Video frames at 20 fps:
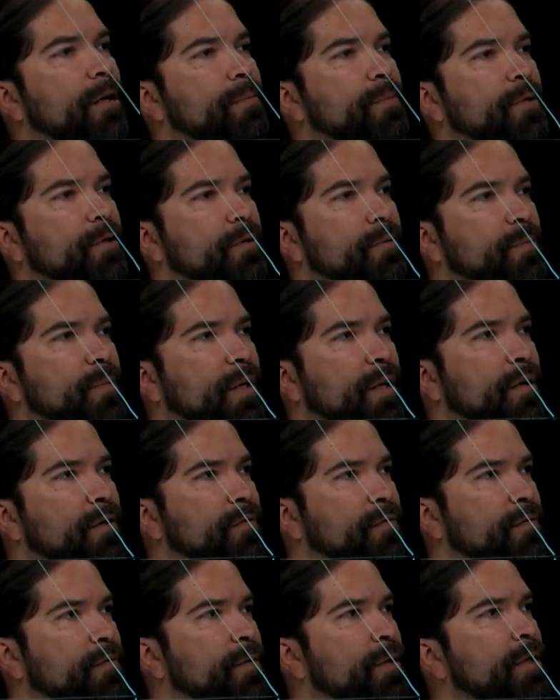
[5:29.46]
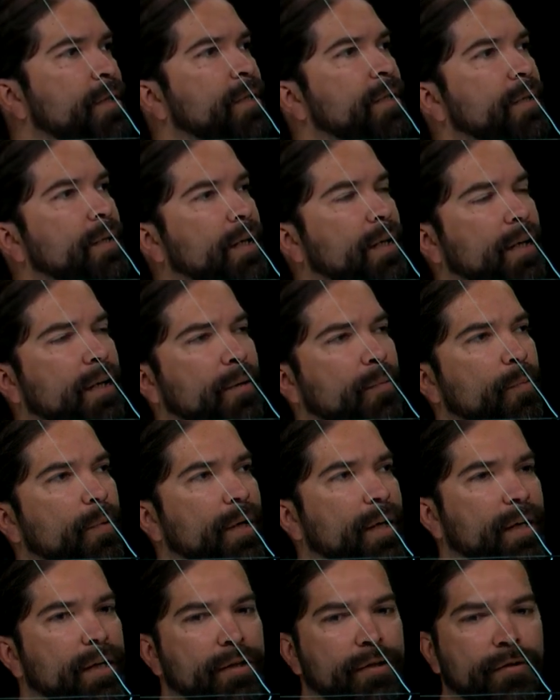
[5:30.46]
in terms of
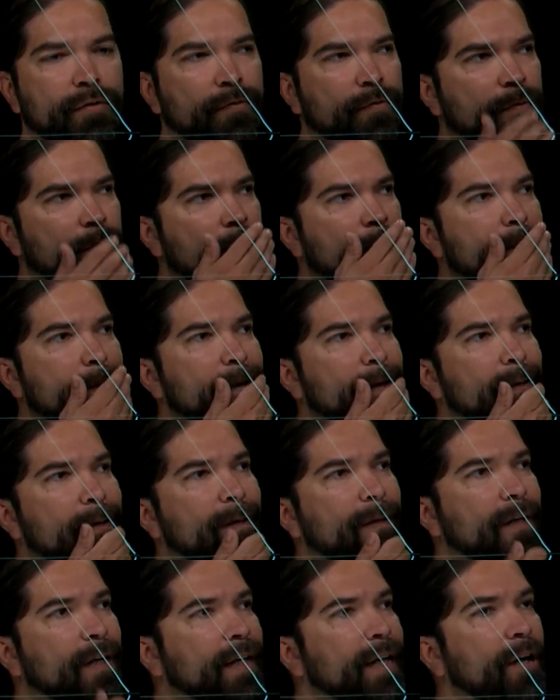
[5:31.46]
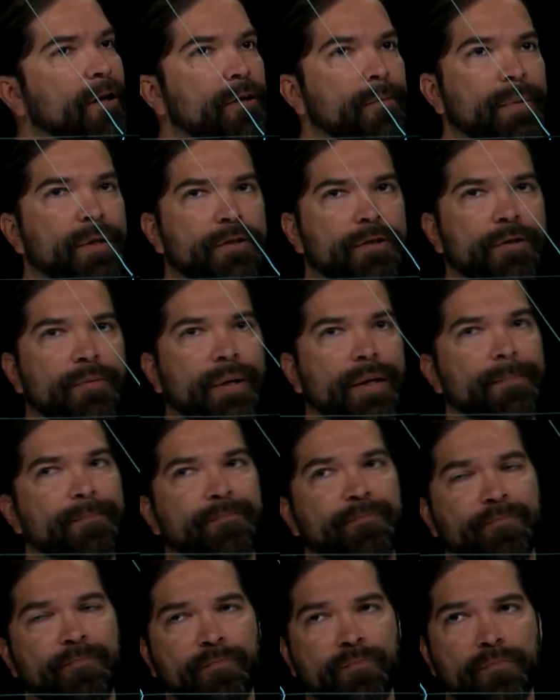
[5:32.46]
what I can do for a countermeasure, right?
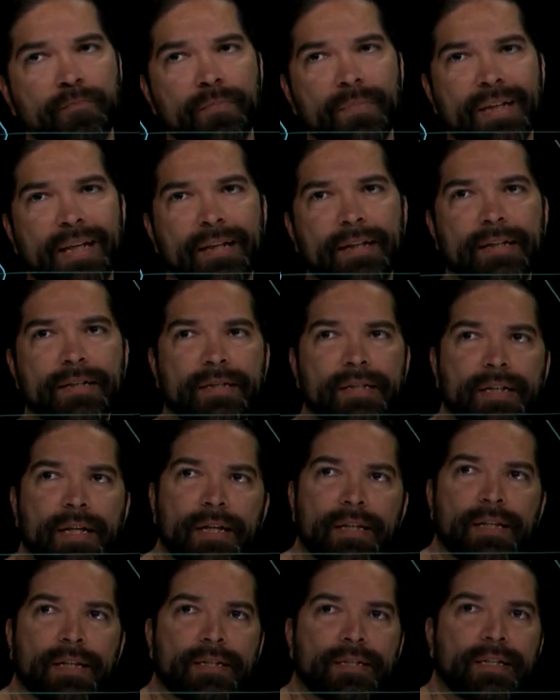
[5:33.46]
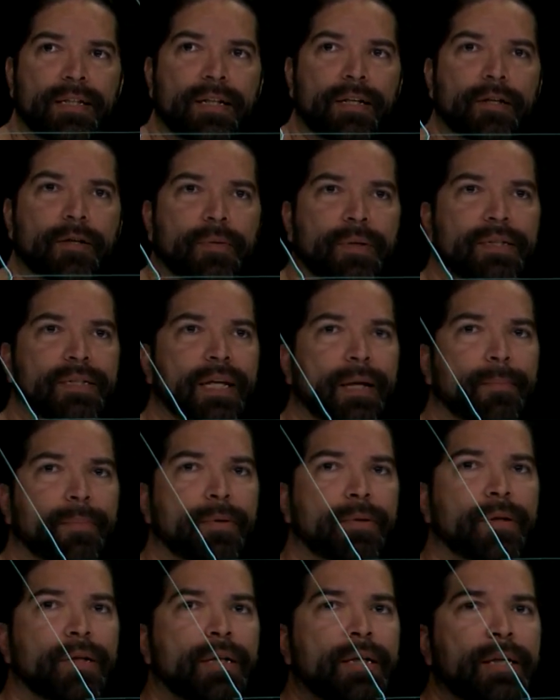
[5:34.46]
Let's see another
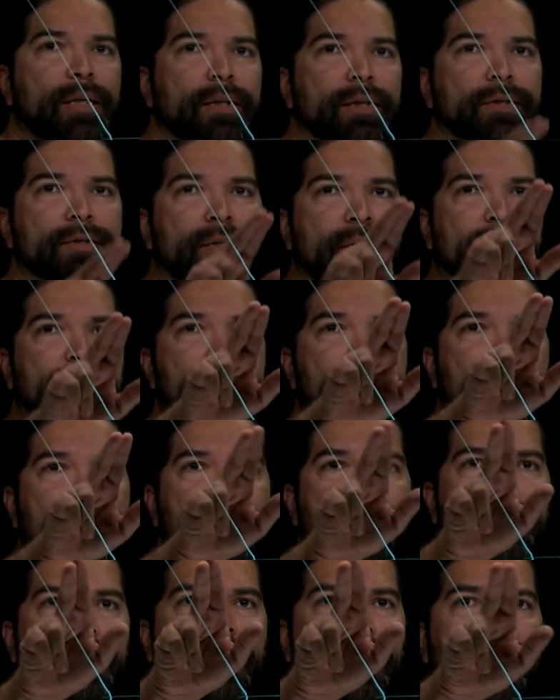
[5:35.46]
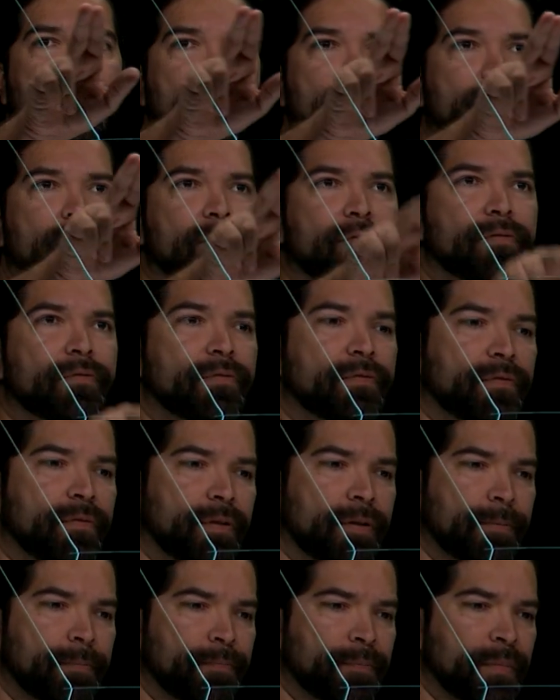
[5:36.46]
example. Let's take an example of
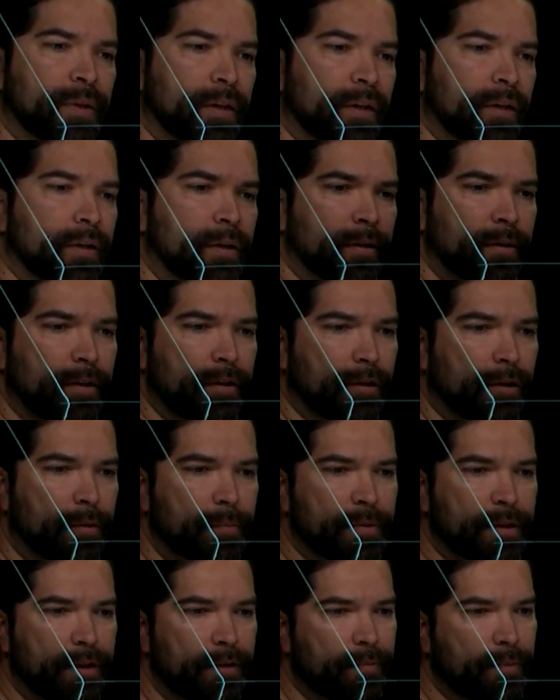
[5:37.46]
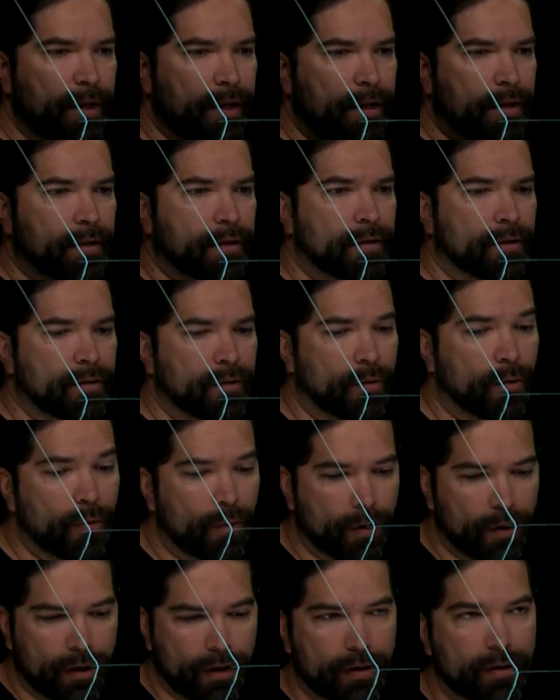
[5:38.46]
the alarm didn't ring,
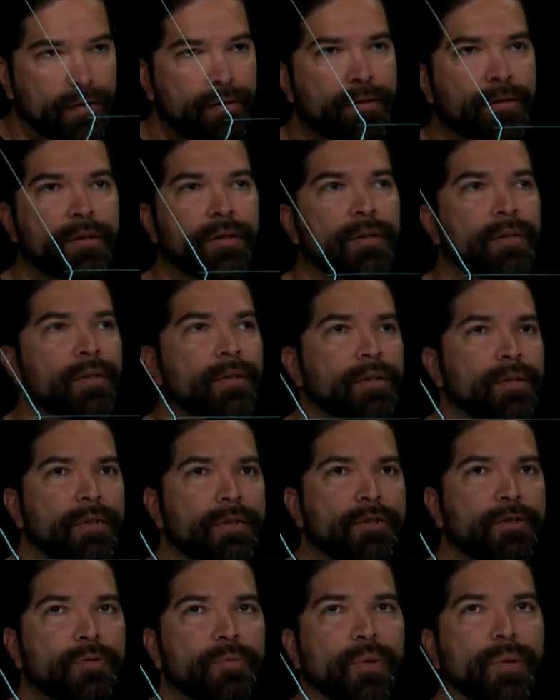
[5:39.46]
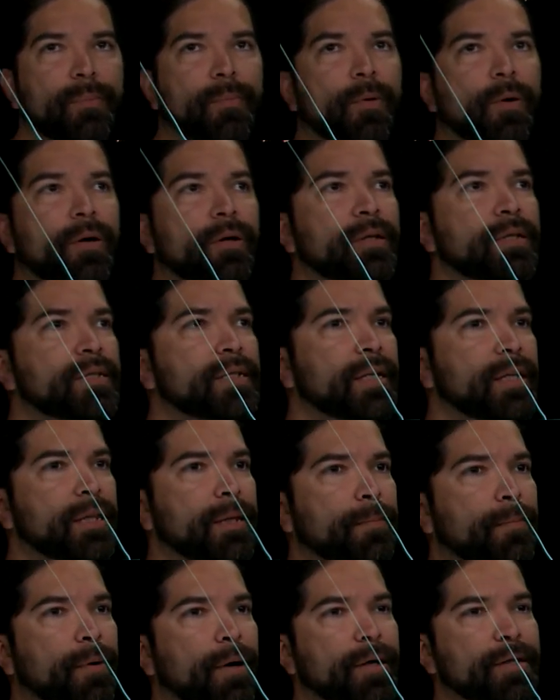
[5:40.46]
or let's do one more. Let's say
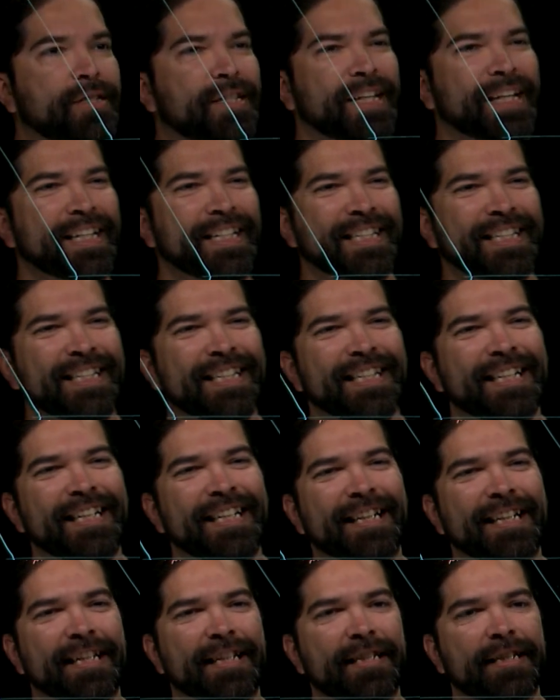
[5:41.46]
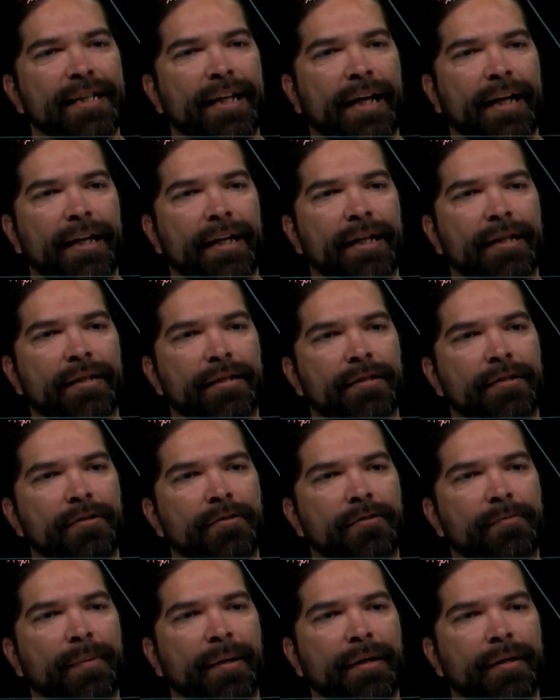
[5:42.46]
the process, let's say I hit the
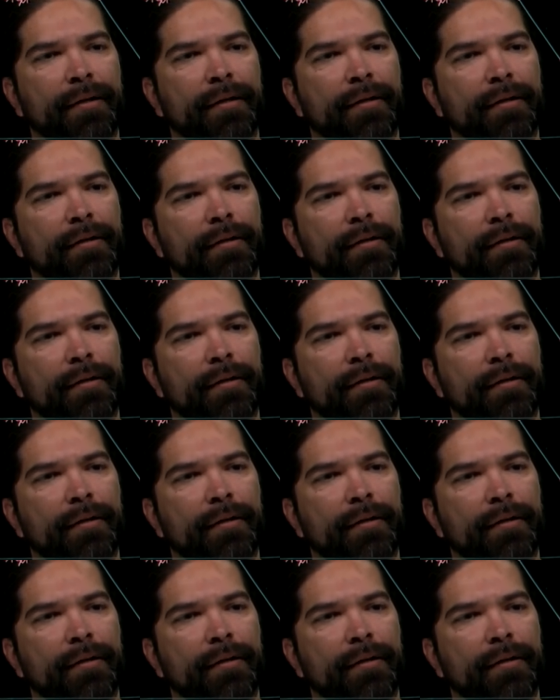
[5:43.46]
snooze button.